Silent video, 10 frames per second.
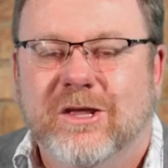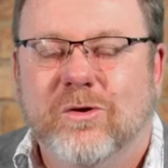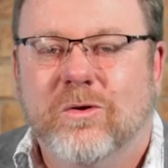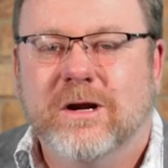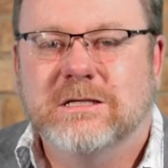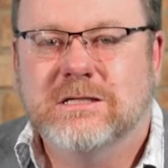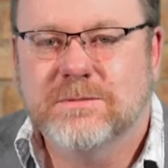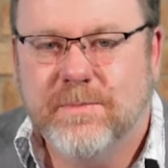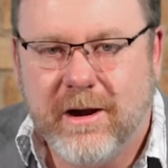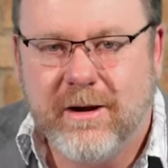Your
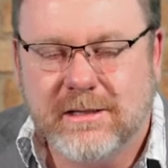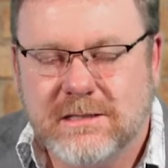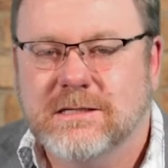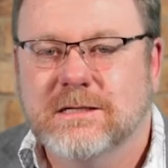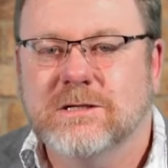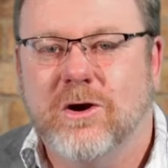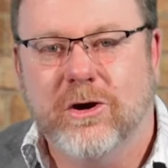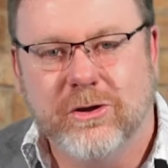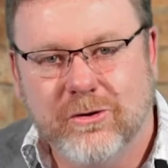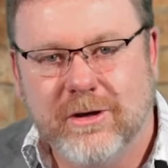experiences
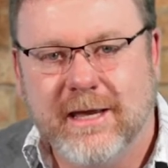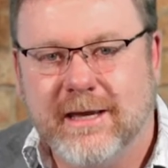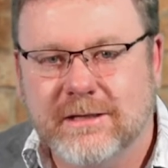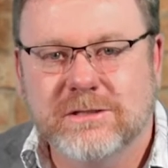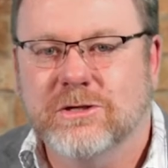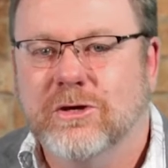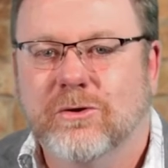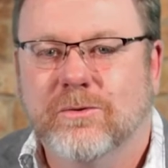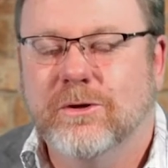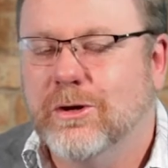are unique to
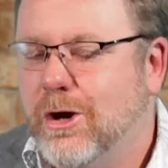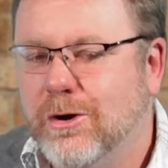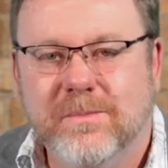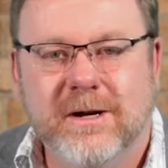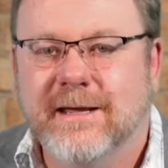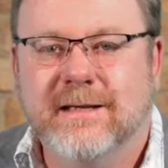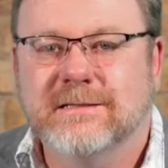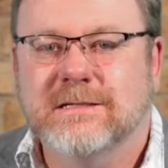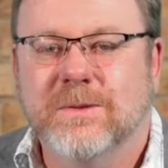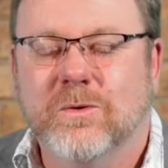you. Nobody
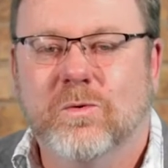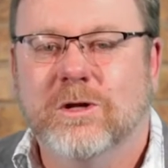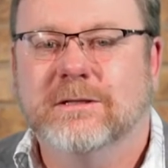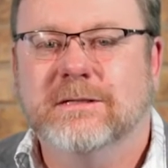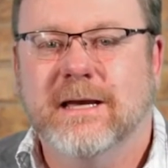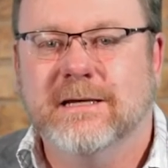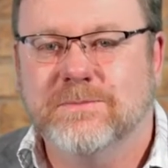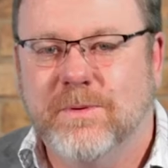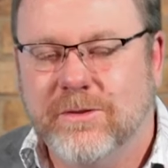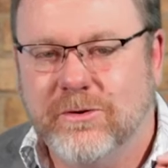else in the world
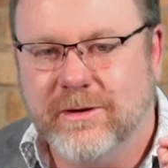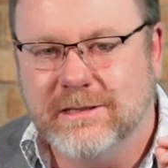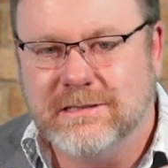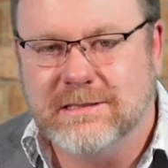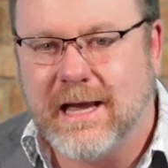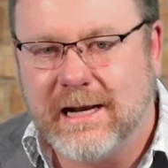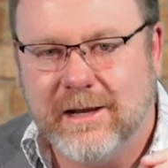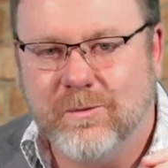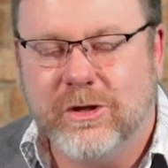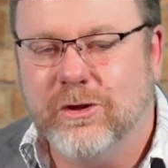has been through
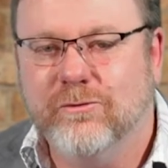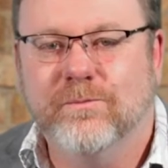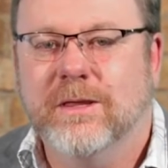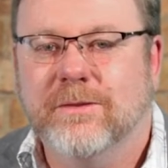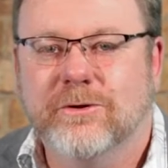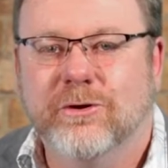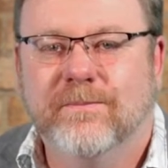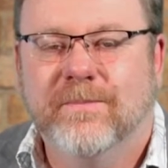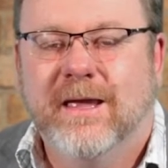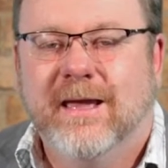exactly what you've been through.
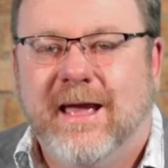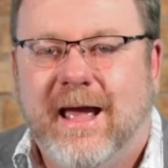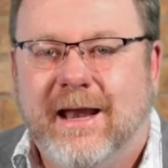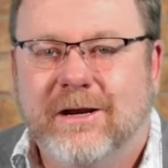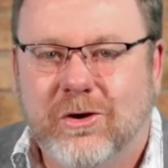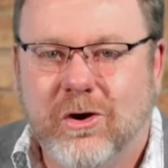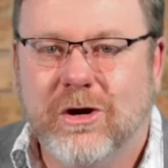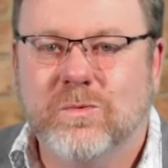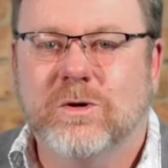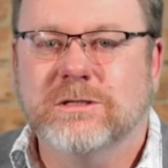And
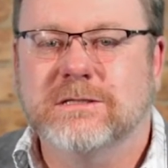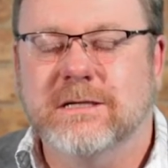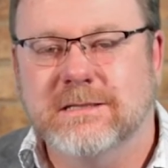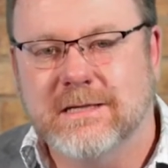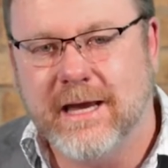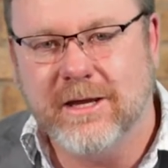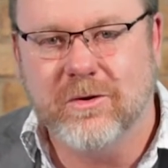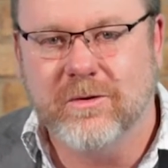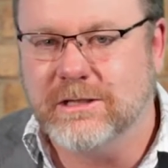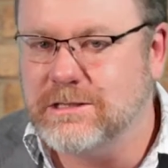God wants to take
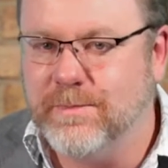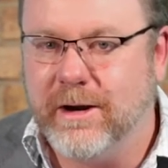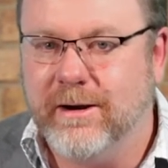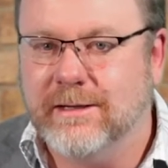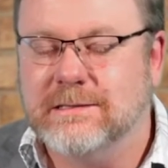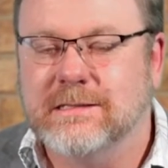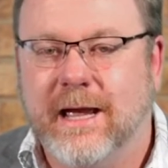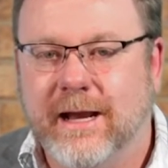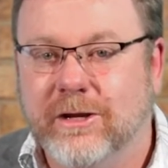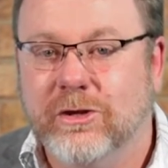your experience
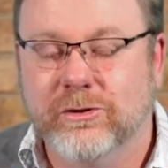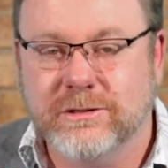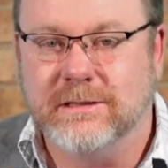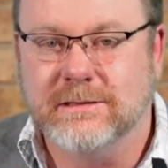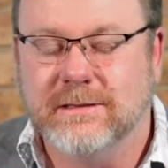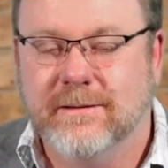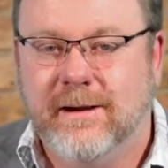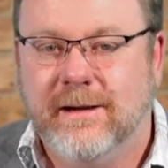and use it